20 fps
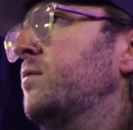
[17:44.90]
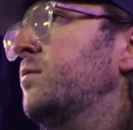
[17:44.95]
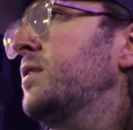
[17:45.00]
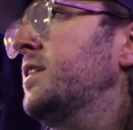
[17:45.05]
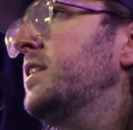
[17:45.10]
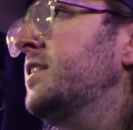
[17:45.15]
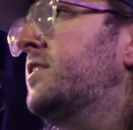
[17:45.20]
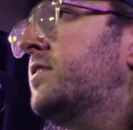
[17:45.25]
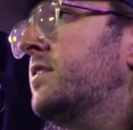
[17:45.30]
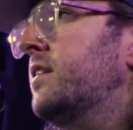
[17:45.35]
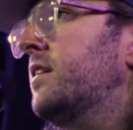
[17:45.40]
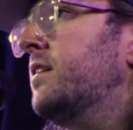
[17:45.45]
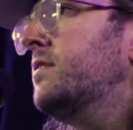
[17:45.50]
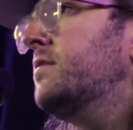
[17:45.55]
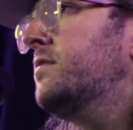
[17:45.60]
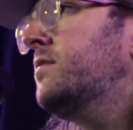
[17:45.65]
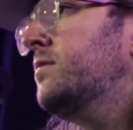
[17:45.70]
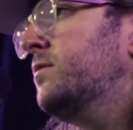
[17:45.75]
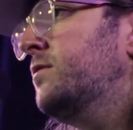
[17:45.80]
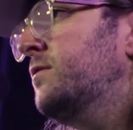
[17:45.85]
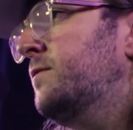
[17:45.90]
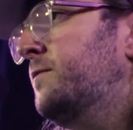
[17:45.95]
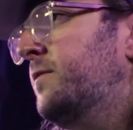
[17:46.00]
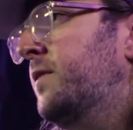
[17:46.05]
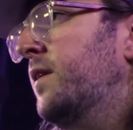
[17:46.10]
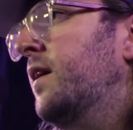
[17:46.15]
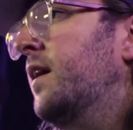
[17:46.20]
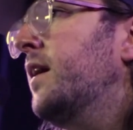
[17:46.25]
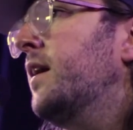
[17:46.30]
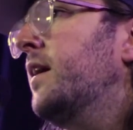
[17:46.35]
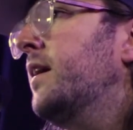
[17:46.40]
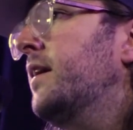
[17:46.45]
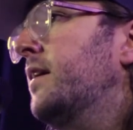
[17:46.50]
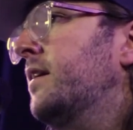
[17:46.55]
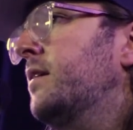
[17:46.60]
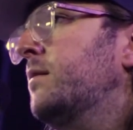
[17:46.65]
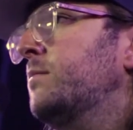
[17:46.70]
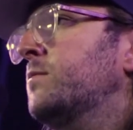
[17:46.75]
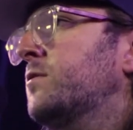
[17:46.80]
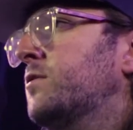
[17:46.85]
reach us, or the
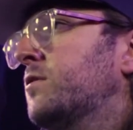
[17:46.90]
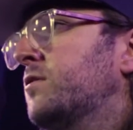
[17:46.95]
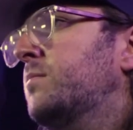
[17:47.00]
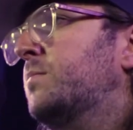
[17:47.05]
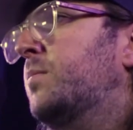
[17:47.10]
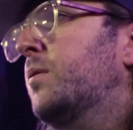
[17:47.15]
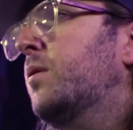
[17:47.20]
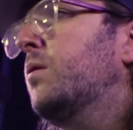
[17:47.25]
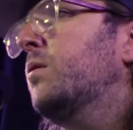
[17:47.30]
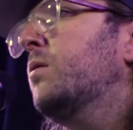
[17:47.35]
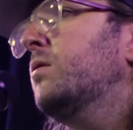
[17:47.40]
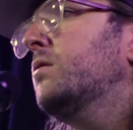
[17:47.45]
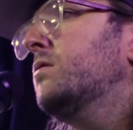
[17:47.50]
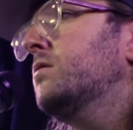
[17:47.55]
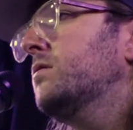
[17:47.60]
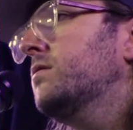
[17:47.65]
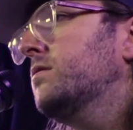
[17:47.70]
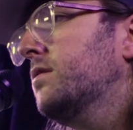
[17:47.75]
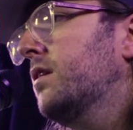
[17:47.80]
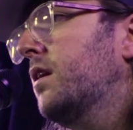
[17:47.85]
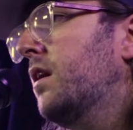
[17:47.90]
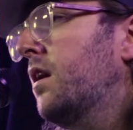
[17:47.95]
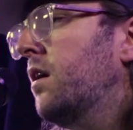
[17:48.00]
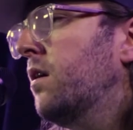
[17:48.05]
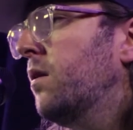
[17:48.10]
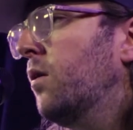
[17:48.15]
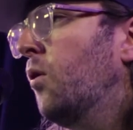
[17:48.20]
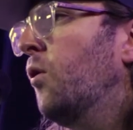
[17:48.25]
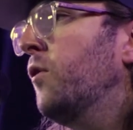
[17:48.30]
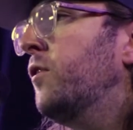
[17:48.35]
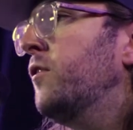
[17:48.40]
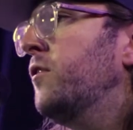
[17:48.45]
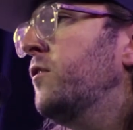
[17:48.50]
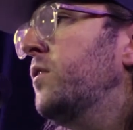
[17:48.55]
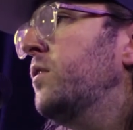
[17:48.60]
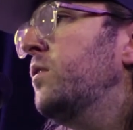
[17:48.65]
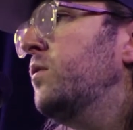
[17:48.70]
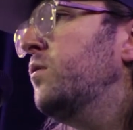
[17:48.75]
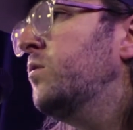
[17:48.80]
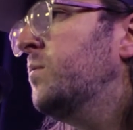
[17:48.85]
flames, or the bores, or the
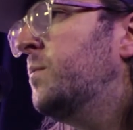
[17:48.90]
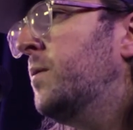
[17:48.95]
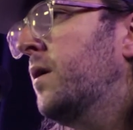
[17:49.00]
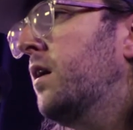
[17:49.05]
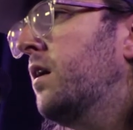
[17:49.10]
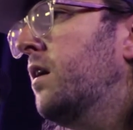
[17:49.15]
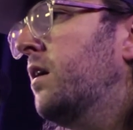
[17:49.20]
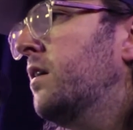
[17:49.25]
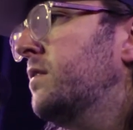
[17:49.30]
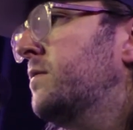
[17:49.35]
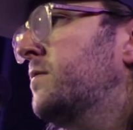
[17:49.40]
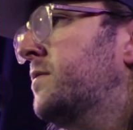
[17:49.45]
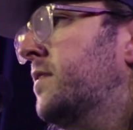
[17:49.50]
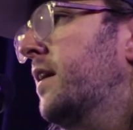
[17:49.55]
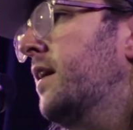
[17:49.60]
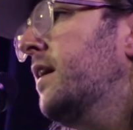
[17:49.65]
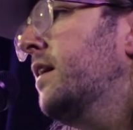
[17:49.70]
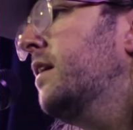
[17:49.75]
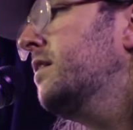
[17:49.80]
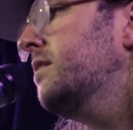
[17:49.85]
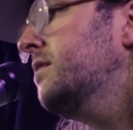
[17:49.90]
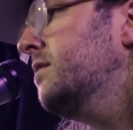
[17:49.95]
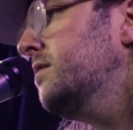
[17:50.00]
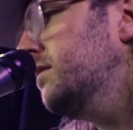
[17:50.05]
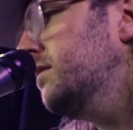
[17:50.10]
new part of town.